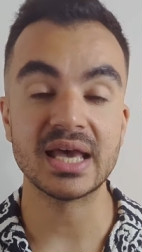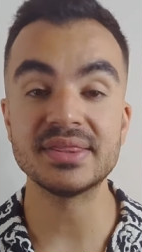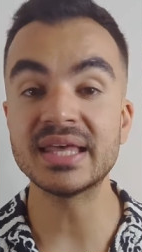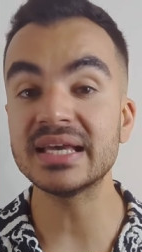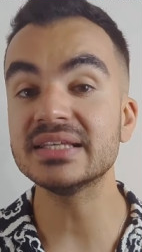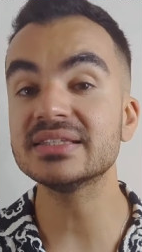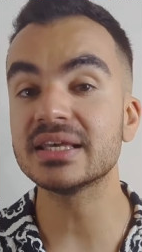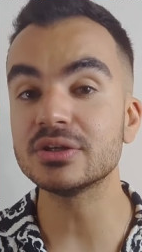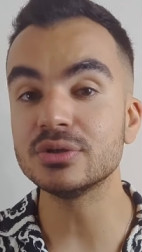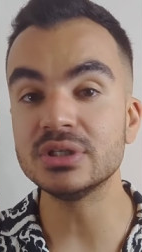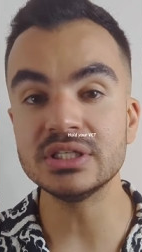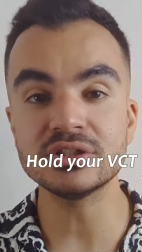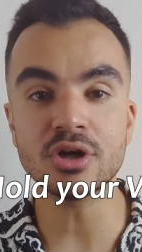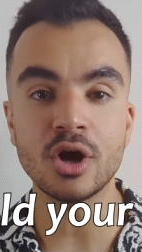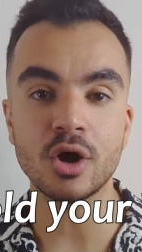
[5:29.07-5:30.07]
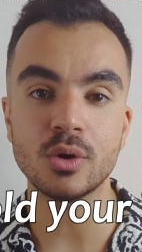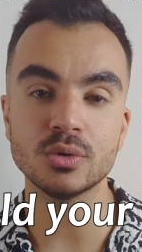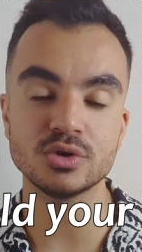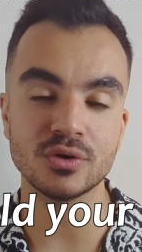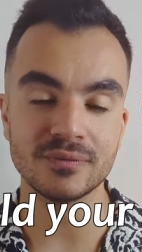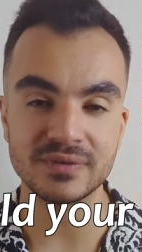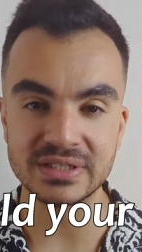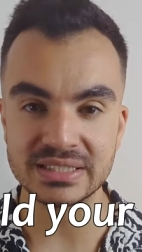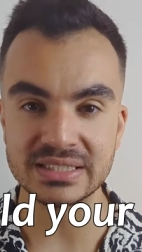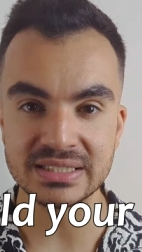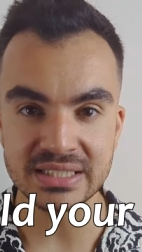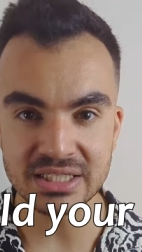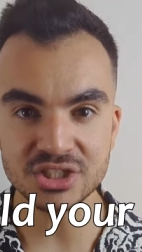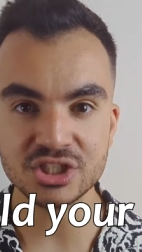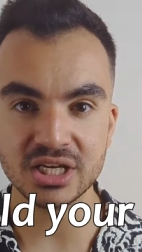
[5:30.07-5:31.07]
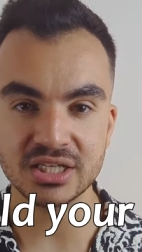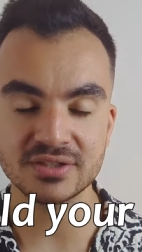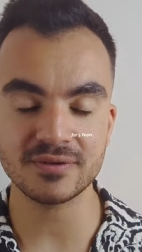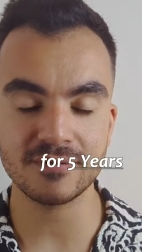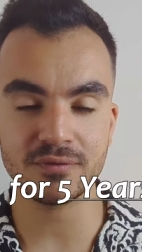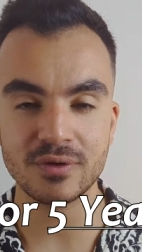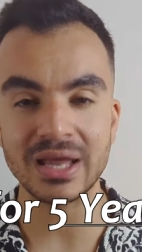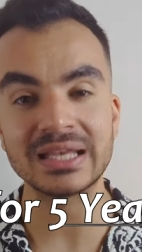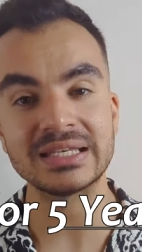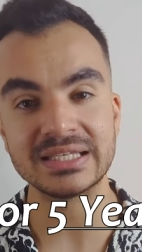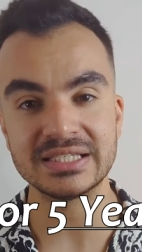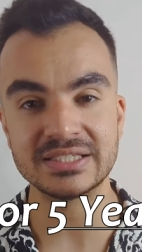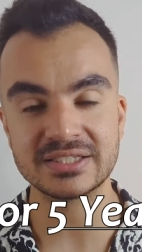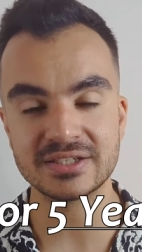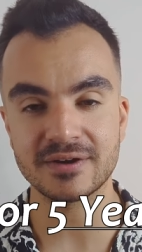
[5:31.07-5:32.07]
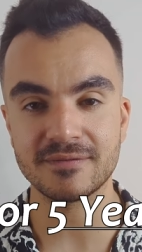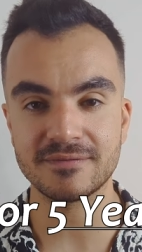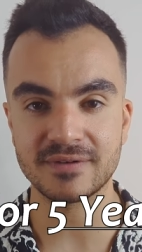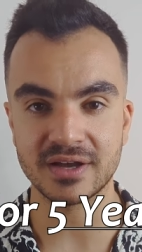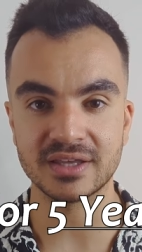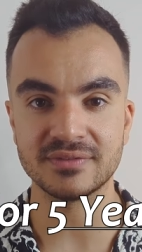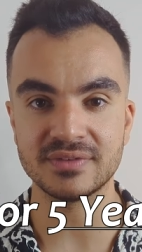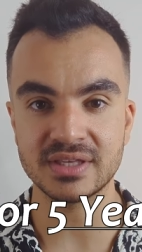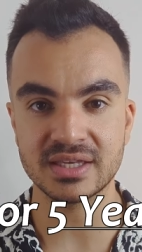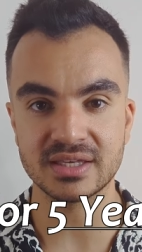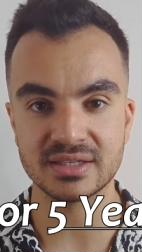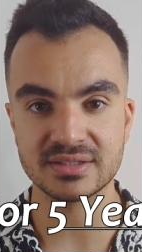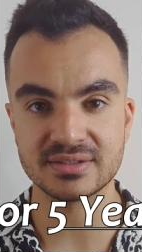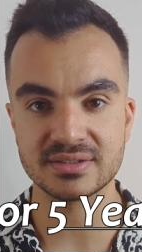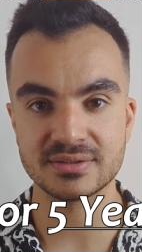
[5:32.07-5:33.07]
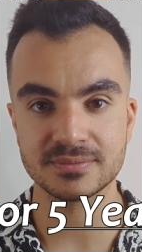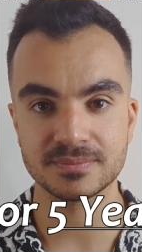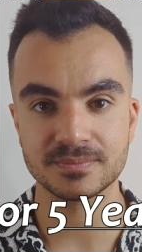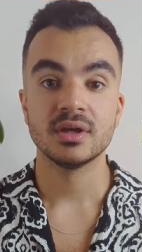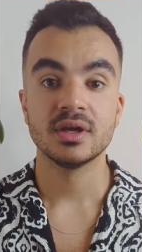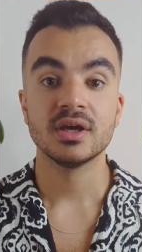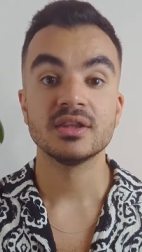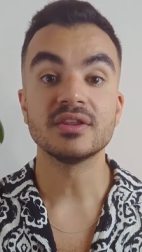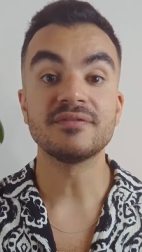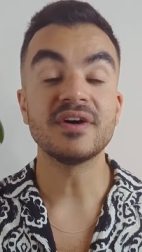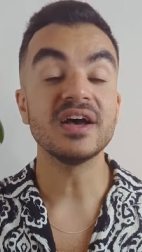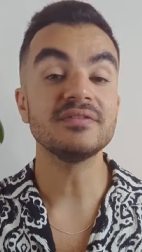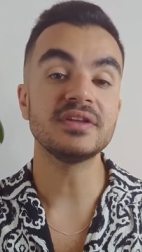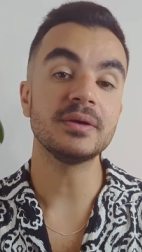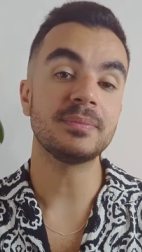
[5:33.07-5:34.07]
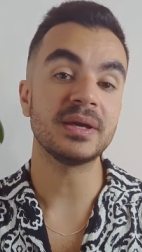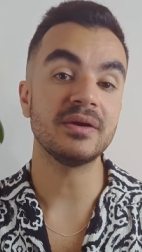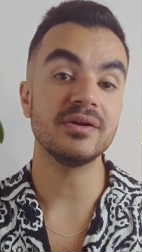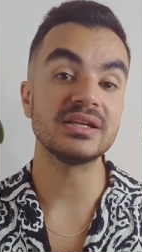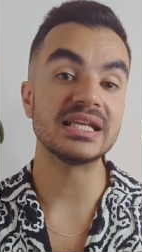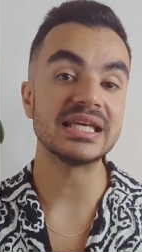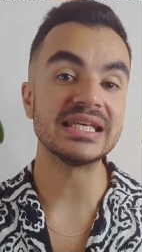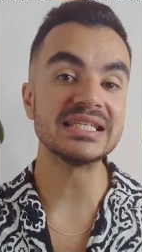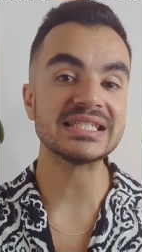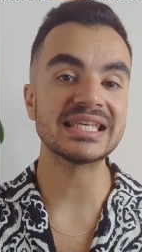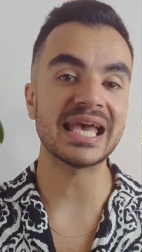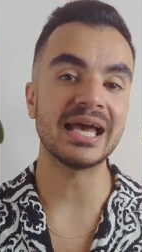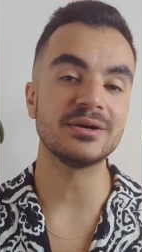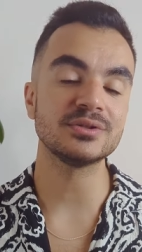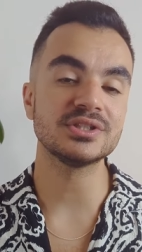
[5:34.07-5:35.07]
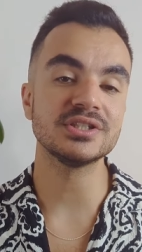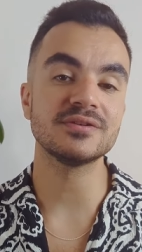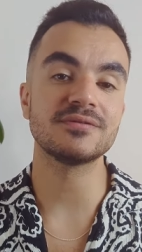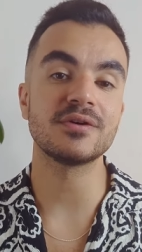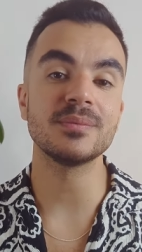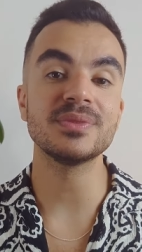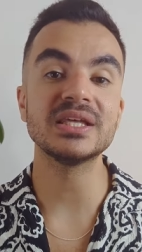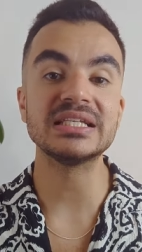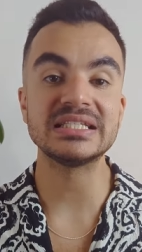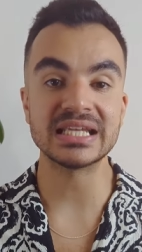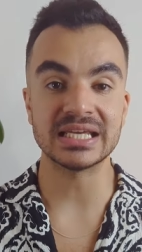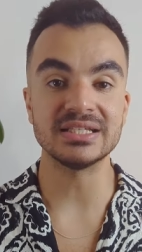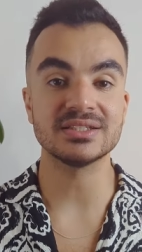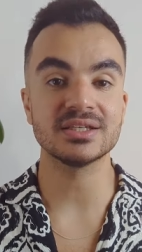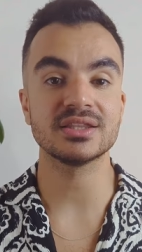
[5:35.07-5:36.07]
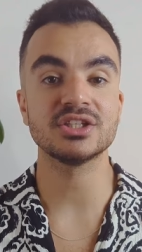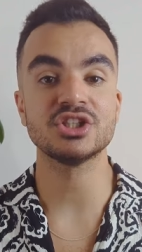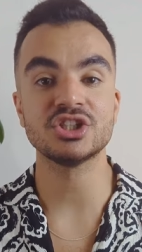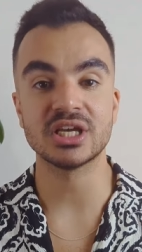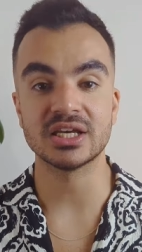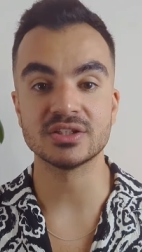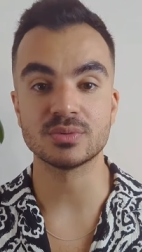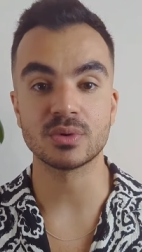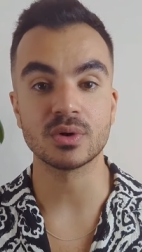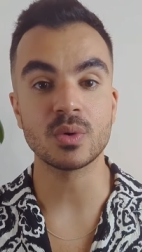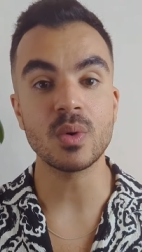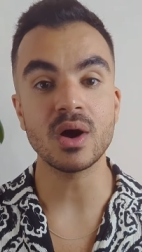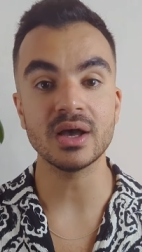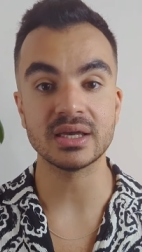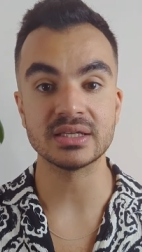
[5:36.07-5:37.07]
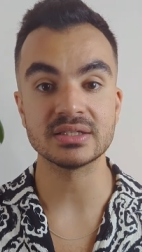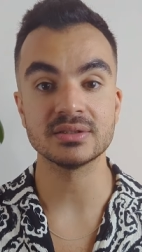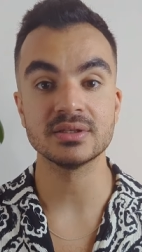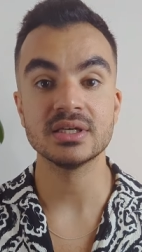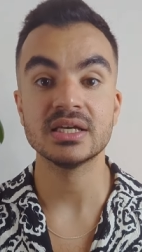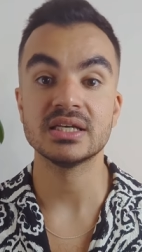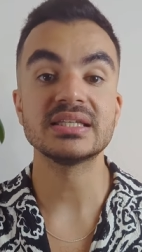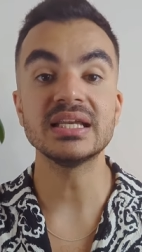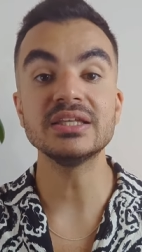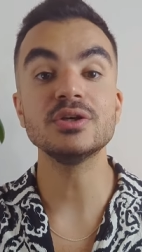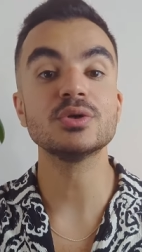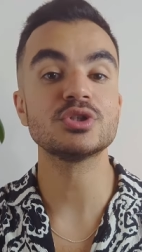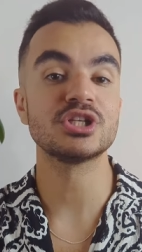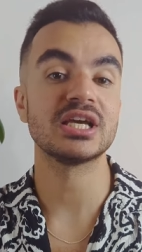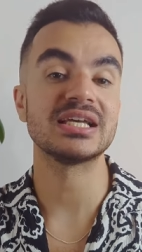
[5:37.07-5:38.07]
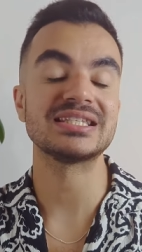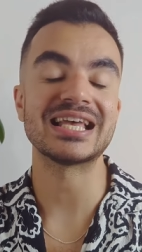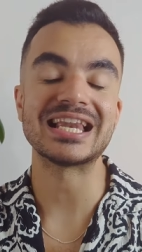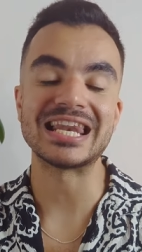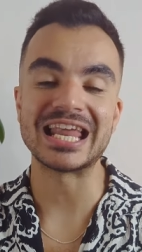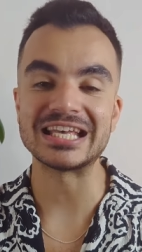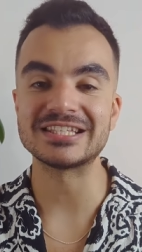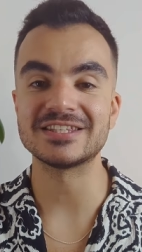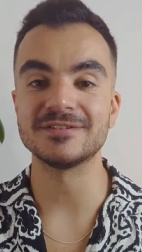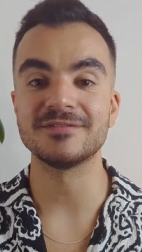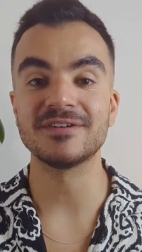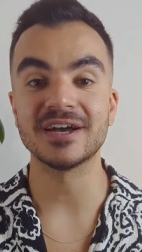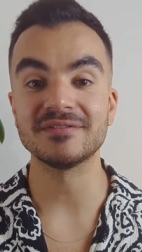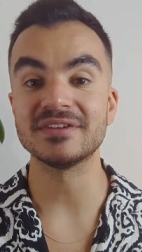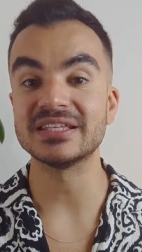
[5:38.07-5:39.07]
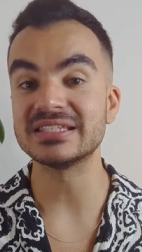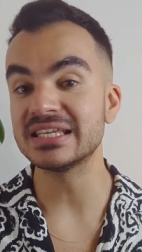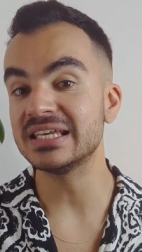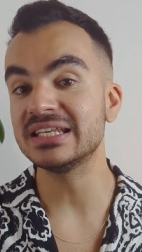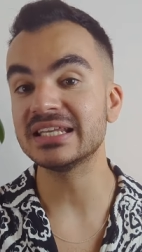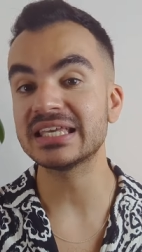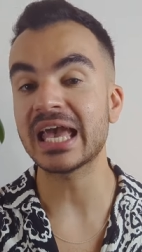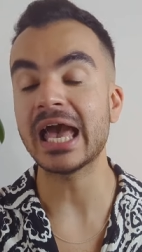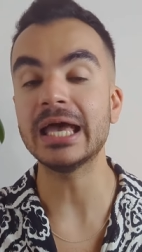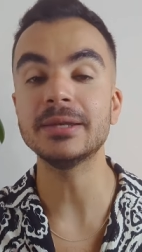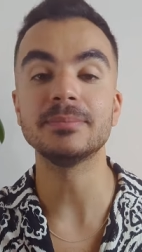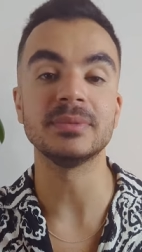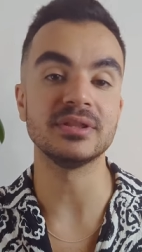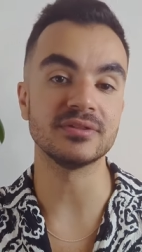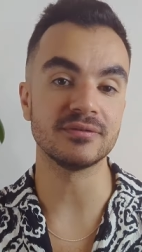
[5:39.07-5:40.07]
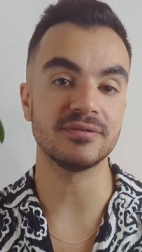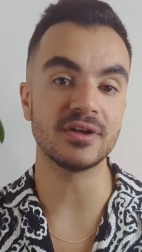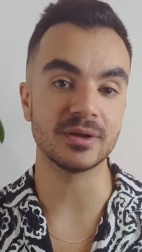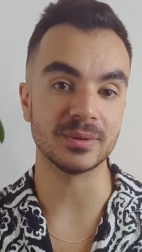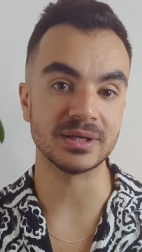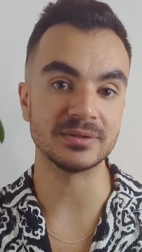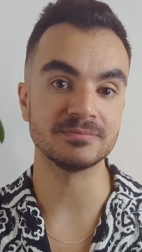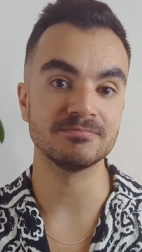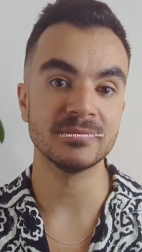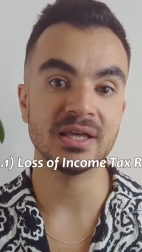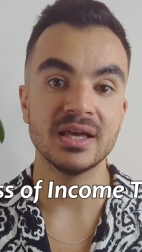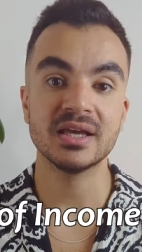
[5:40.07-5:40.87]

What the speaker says: and that is that you need to hold your VCT shares for at least 5 years. The 5-year period is counted from the date the shares were acquired. Selling your shares less than 5 years in can mean the following.